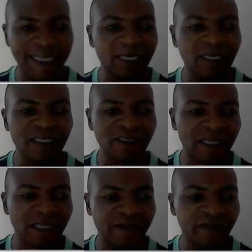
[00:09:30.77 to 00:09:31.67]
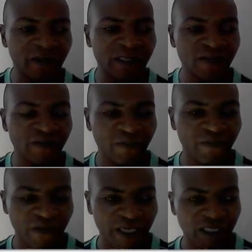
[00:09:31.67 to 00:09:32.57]
English influence from
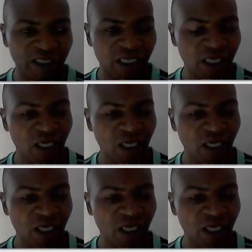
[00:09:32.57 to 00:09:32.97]
French.